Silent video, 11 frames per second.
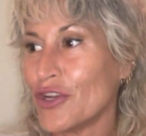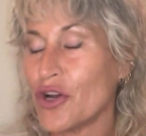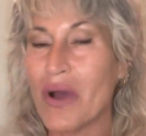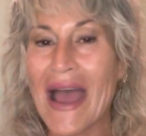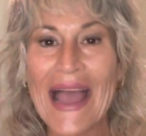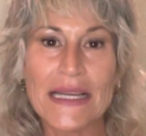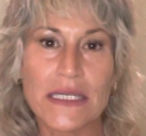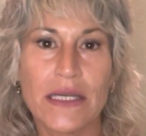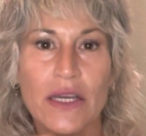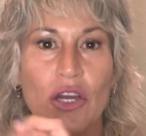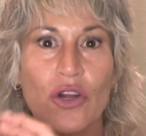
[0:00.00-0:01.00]

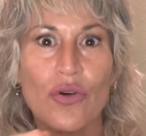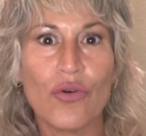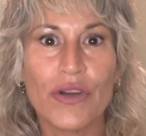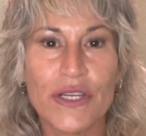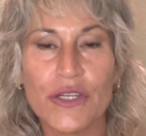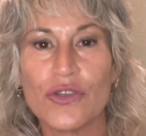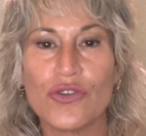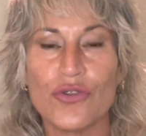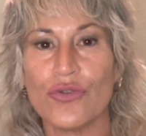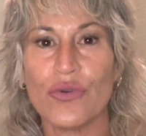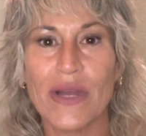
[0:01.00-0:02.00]
acting according
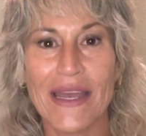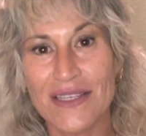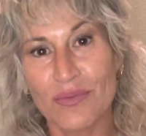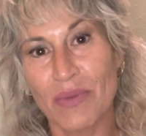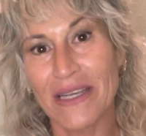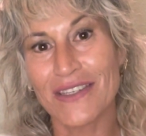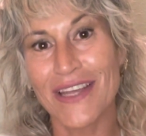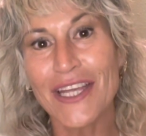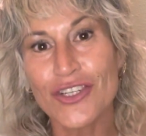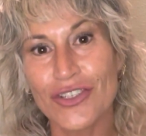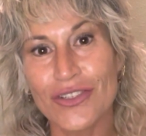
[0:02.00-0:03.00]
to
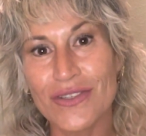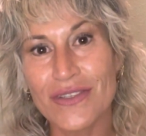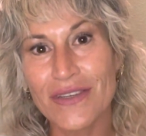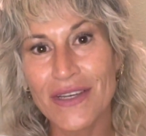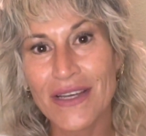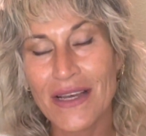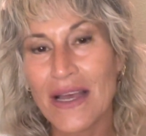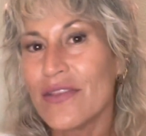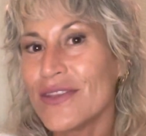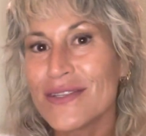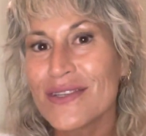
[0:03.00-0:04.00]
expectations.
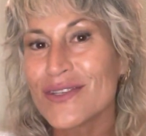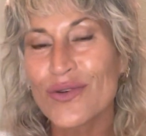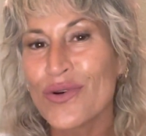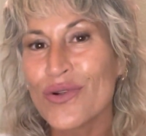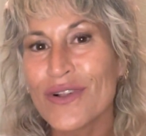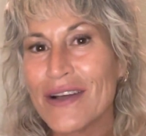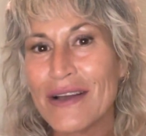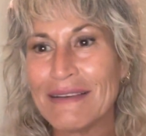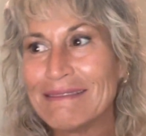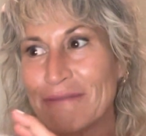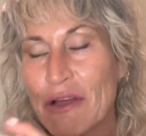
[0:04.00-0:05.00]
This is all
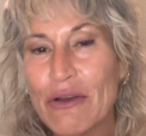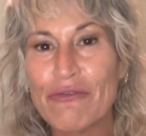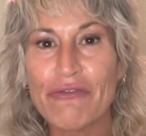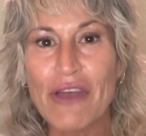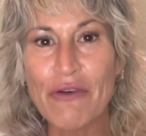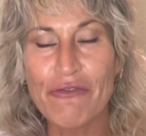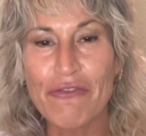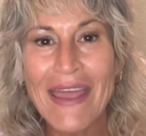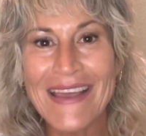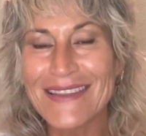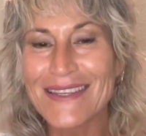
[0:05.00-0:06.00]
a
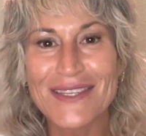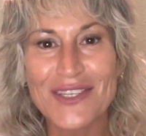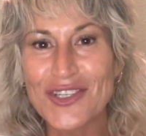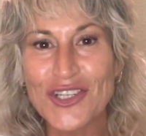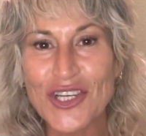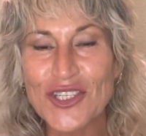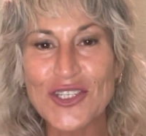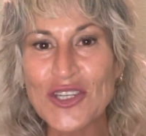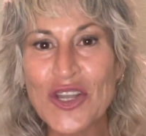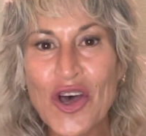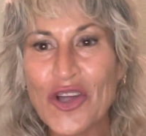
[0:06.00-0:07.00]
fake. This is just
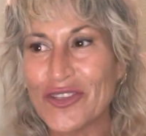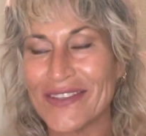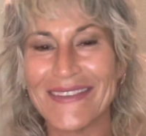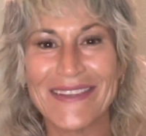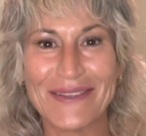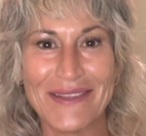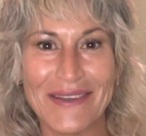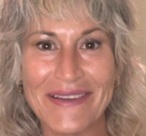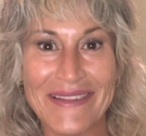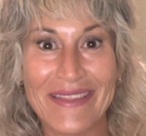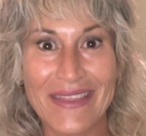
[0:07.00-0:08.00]
not the
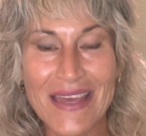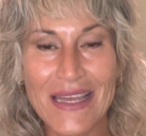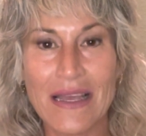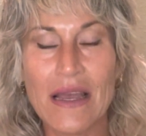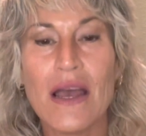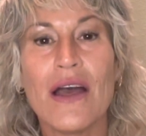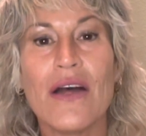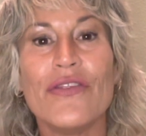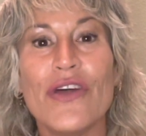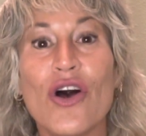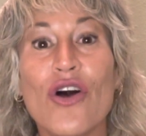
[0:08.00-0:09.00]
thing.
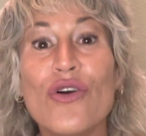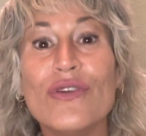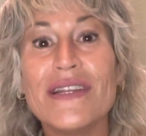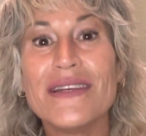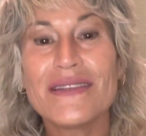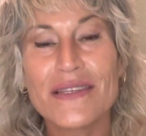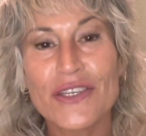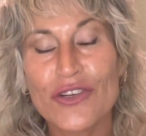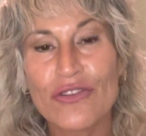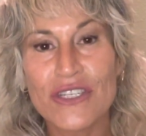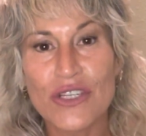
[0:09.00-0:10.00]
The only
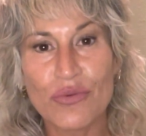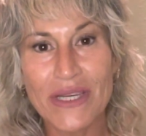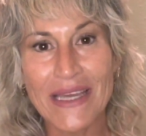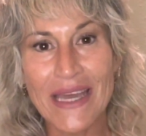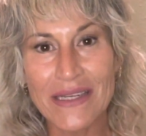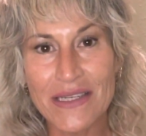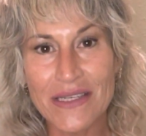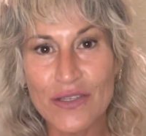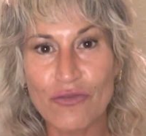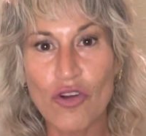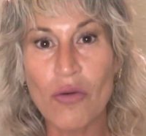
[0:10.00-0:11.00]
security we get is
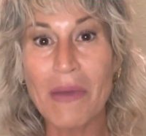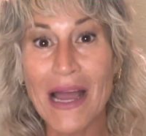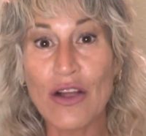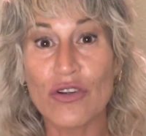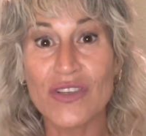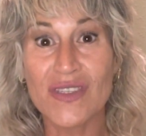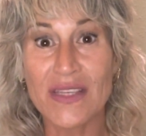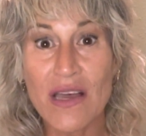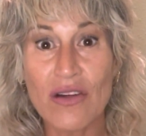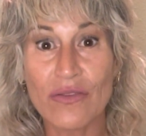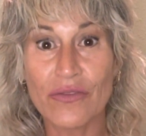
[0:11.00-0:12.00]
from
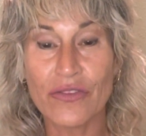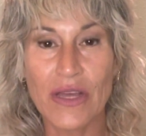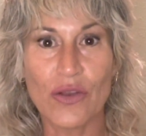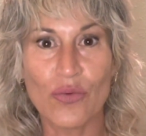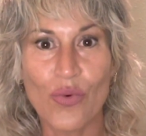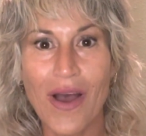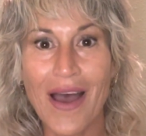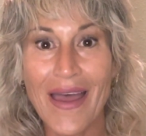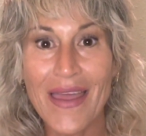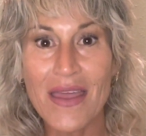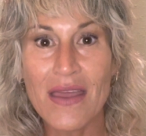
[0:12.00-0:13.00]
ourselves. And why?